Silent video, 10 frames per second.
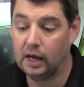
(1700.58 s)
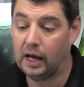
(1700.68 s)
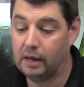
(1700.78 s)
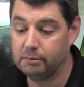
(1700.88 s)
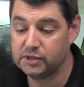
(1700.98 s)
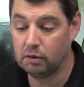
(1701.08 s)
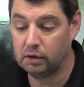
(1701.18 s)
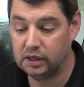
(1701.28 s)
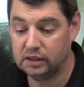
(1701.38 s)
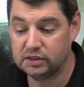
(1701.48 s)
Um, so
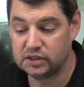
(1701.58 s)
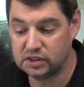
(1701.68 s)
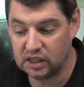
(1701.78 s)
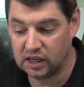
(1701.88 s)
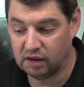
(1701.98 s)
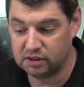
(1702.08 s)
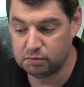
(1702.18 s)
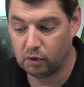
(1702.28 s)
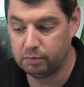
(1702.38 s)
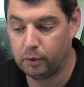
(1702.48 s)
it's, you know, it's
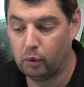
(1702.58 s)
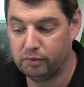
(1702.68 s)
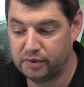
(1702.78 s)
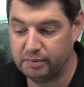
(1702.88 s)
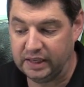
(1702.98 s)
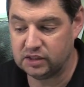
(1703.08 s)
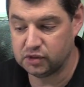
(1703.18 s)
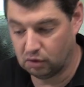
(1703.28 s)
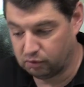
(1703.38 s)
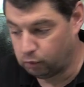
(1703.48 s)
more important for me to
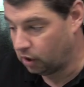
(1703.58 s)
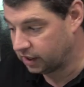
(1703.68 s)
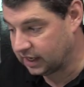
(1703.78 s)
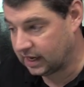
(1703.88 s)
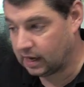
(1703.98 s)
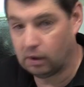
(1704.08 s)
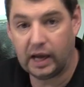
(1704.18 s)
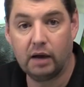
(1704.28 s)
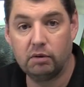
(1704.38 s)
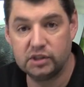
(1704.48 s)
sort of work it out
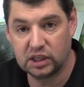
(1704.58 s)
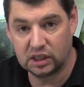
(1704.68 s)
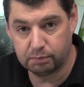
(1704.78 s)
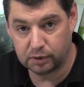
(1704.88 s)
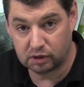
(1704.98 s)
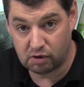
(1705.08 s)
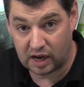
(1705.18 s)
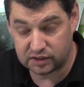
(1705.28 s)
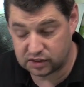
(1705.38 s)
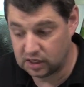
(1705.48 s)
how it's going to
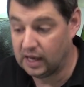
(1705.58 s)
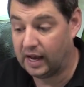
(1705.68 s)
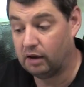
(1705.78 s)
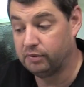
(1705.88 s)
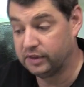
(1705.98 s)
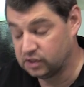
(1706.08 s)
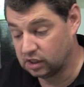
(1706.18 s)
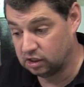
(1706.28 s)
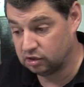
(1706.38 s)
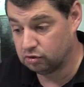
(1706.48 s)
progress, how things are
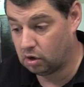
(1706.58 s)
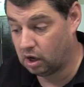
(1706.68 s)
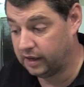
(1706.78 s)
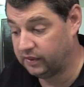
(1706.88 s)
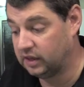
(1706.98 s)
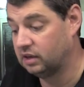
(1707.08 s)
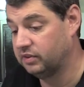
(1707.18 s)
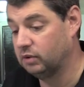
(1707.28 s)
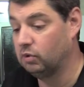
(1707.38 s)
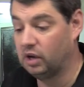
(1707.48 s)
going to dry, and then I can
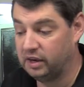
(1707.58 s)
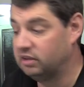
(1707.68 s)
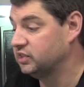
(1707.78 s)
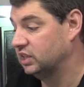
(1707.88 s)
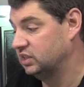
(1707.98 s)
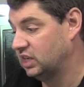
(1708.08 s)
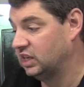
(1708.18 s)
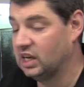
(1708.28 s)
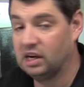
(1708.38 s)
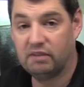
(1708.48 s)
think, well, well, I know it's going to take
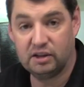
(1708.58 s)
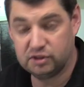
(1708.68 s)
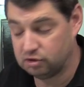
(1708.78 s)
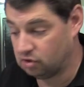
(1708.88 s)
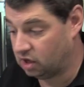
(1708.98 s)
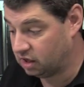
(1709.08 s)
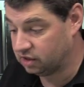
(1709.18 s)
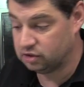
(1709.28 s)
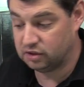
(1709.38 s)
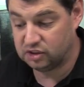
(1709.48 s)
a couple of hours to dry. I
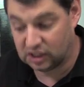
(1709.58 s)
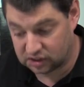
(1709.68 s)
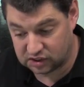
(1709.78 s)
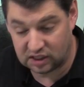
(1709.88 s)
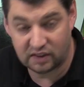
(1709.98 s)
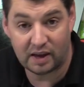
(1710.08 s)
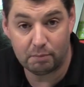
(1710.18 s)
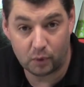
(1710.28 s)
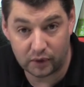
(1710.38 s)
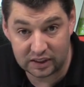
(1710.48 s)
can do the ejector seat at that
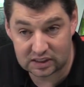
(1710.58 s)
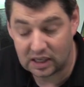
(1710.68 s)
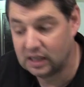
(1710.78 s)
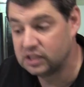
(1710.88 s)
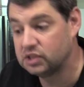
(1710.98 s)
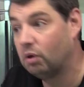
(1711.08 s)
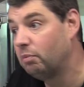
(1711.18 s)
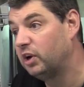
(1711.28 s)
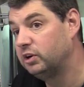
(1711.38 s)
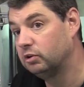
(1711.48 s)
point, so I
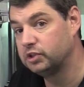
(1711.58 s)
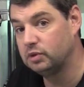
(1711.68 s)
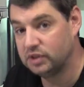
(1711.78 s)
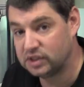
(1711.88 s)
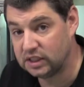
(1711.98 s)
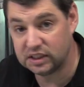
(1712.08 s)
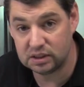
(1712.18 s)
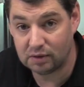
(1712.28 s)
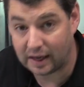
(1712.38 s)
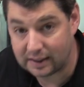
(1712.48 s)
might not do the seat
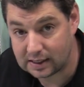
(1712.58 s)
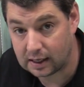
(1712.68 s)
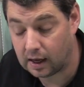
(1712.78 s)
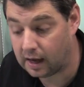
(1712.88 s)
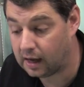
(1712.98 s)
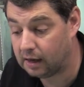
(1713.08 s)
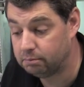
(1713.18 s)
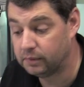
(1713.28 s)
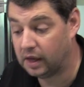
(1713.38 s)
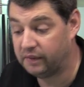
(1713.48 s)
till later.
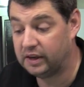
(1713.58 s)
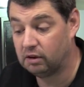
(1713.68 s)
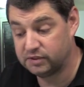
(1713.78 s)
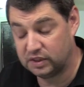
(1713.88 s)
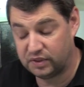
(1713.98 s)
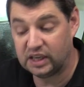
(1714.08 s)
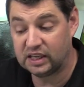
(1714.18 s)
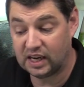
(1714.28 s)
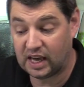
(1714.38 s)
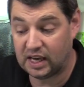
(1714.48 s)
Um, and then obviously
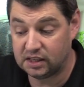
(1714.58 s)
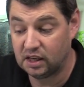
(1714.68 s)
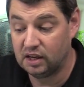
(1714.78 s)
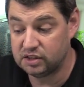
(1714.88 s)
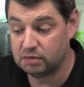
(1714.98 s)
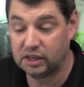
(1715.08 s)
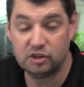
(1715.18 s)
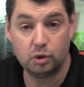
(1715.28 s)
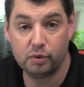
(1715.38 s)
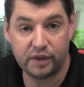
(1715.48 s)
thinking ahead to making
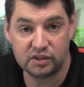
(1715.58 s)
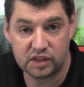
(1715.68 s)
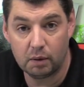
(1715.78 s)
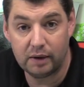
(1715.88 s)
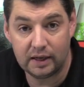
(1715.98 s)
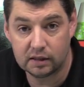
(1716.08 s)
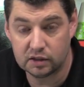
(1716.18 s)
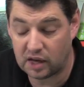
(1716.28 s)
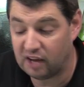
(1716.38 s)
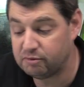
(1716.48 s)
sure things go in,
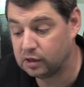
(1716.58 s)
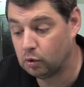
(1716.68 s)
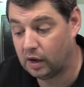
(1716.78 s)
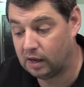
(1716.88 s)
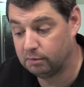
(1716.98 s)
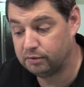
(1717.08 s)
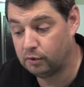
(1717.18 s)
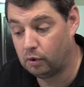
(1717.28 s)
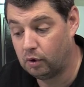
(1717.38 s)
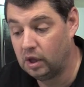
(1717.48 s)
because I have been caught out
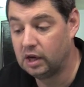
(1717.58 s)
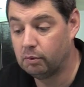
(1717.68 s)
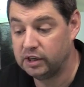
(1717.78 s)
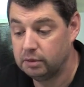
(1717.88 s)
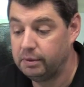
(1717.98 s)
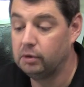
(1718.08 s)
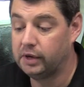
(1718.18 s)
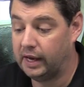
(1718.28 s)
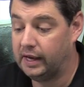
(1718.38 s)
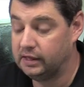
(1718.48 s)
before where you build
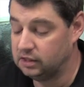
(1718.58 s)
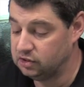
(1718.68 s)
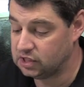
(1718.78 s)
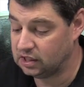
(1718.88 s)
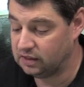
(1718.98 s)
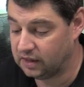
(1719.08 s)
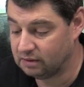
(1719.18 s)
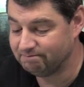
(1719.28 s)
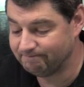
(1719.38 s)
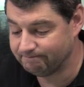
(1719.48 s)
ahead and you suddenly
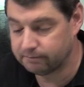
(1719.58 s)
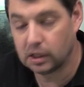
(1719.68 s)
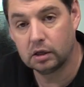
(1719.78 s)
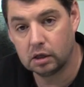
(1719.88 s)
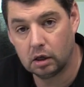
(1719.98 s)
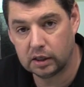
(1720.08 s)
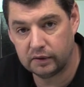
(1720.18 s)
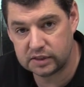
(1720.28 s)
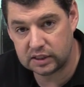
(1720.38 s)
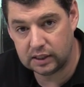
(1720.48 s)
think, hmm, can't get
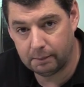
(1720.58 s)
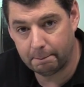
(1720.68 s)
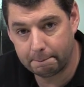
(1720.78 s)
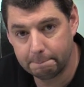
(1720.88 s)
the seat in.